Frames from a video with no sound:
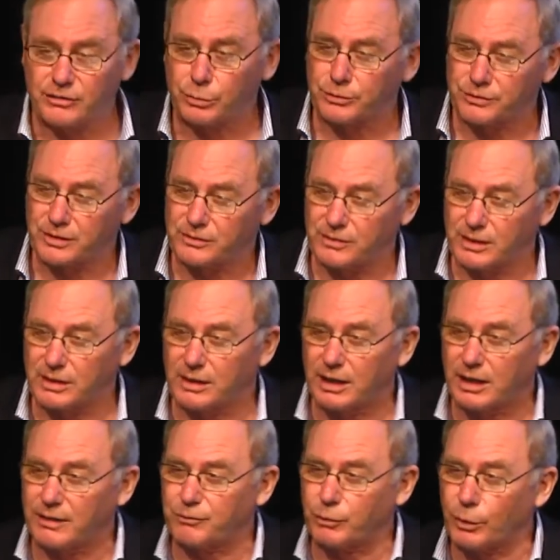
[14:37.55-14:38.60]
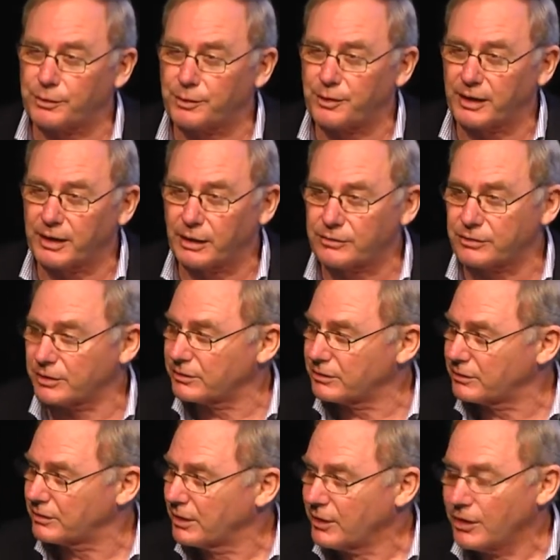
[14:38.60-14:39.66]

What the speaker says: there were 16,500